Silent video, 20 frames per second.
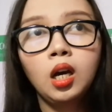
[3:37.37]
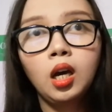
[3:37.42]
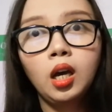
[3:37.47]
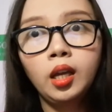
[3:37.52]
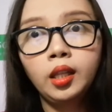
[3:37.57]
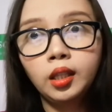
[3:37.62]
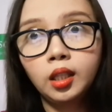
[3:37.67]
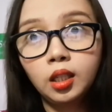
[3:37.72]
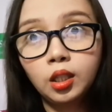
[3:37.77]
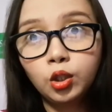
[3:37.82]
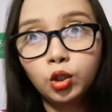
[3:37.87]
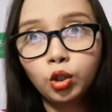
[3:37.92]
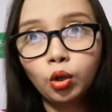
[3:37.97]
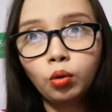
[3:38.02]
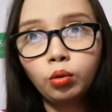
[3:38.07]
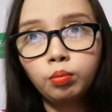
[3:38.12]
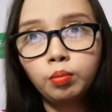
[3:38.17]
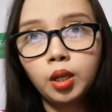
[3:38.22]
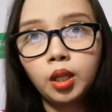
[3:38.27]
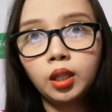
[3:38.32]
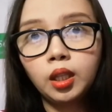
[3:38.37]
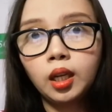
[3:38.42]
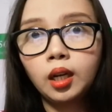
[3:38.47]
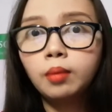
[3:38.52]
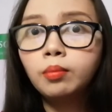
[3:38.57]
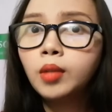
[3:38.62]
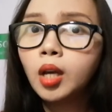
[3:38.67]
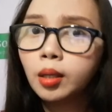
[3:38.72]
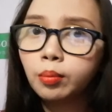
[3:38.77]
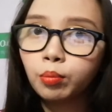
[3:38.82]
and then it showed me that
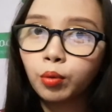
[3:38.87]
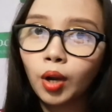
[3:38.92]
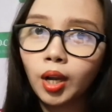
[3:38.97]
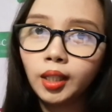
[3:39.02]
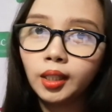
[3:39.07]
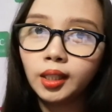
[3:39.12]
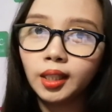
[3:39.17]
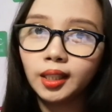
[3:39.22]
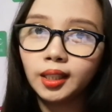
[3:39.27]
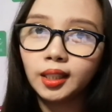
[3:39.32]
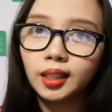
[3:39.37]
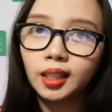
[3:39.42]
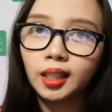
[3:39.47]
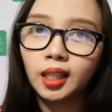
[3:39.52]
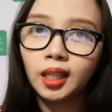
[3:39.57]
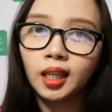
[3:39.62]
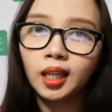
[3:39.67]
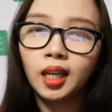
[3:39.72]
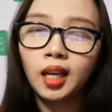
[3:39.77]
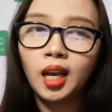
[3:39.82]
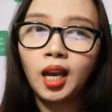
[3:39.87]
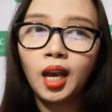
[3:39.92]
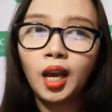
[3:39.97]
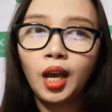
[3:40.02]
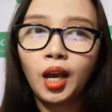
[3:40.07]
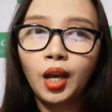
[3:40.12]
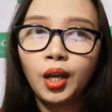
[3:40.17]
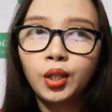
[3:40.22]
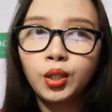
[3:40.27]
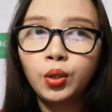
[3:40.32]
I'm not pregnant.
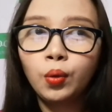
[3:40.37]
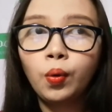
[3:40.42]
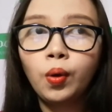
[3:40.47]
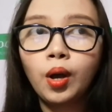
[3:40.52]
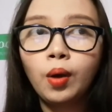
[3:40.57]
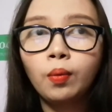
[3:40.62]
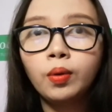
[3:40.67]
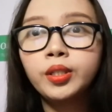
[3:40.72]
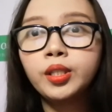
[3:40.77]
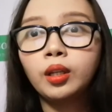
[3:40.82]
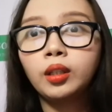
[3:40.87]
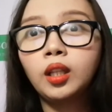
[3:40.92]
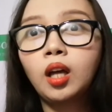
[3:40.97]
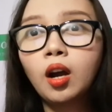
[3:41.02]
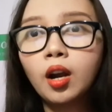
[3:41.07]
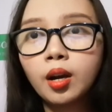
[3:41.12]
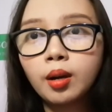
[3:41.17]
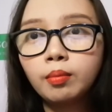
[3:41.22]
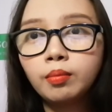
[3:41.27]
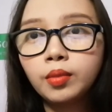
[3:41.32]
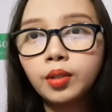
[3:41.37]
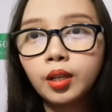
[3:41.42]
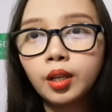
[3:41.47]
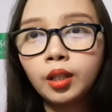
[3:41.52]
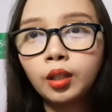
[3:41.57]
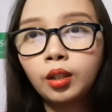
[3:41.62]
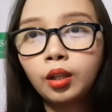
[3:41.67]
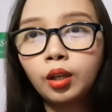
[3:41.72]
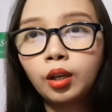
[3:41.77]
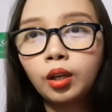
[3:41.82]
So I was alarmed.
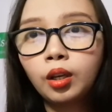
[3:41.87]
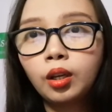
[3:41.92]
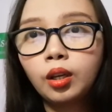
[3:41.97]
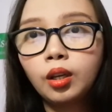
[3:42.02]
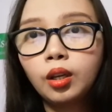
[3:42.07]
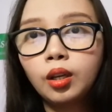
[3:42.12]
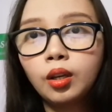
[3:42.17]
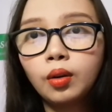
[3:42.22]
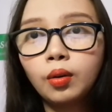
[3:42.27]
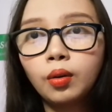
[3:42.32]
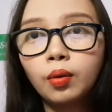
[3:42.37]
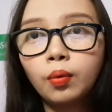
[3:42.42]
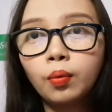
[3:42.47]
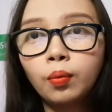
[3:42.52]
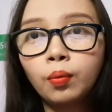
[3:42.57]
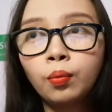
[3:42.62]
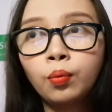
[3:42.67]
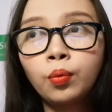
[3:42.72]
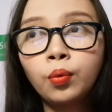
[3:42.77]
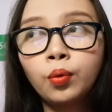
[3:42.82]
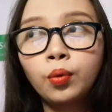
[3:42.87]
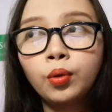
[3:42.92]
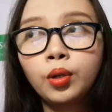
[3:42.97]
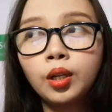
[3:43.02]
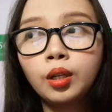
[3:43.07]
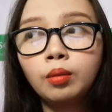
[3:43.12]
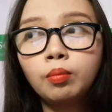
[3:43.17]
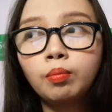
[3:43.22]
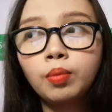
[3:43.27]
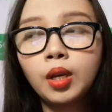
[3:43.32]
It
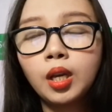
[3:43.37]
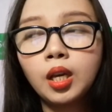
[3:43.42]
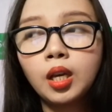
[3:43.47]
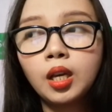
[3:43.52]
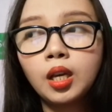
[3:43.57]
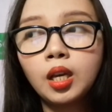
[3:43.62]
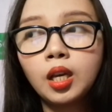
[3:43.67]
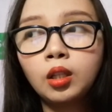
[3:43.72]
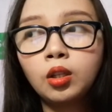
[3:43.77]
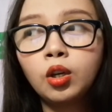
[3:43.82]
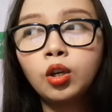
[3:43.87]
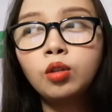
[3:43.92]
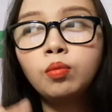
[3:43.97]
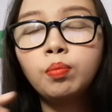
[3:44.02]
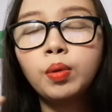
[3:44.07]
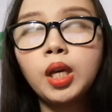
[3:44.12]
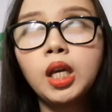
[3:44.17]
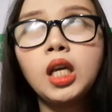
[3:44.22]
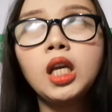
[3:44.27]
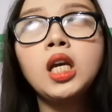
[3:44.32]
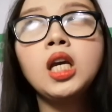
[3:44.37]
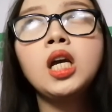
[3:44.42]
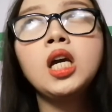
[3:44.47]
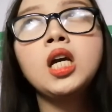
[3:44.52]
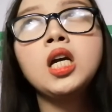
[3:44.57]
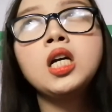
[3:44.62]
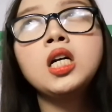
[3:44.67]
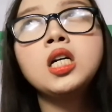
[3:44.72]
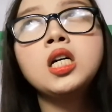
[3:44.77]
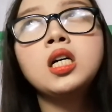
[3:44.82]
could be
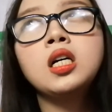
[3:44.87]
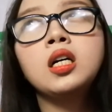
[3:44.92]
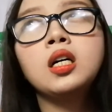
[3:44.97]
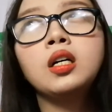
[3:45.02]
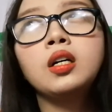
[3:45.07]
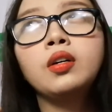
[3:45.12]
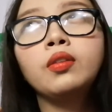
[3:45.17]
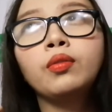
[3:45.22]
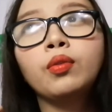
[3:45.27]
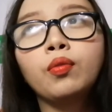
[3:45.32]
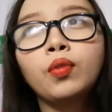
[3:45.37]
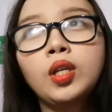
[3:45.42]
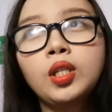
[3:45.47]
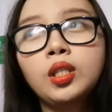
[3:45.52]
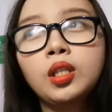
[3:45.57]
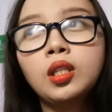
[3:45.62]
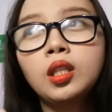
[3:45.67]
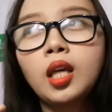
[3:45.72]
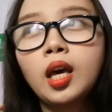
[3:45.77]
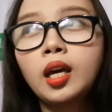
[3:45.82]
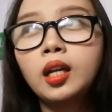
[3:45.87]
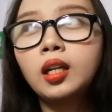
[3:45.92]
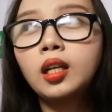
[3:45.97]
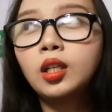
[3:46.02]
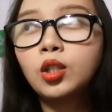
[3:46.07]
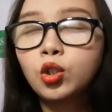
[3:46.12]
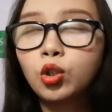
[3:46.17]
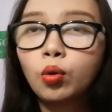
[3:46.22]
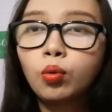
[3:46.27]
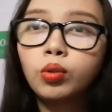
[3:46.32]
the reason that
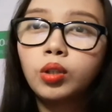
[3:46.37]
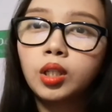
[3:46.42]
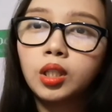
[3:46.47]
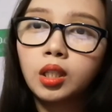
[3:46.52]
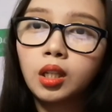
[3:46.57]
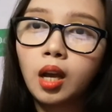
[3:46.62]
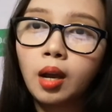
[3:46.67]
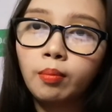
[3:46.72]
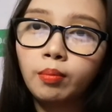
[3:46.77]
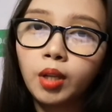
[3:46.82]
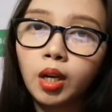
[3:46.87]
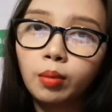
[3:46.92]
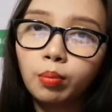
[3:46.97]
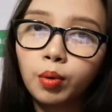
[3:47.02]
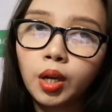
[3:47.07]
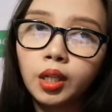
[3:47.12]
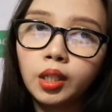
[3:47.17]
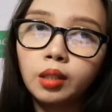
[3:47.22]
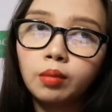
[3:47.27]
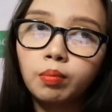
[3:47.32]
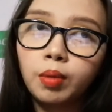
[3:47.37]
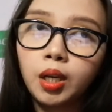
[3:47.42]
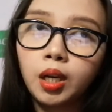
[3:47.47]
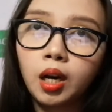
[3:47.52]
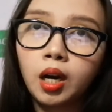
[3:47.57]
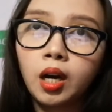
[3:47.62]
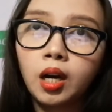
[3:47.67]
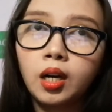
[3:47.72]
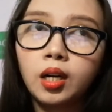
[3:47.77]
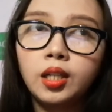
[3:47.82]
it showed I'm not pregnant
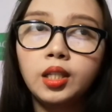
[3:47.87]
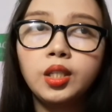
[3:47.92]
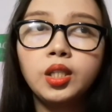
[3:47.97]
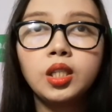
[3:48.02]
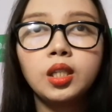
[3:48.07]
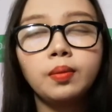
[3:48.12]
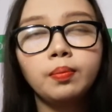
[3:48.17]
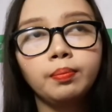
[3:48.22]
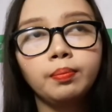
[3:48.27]
because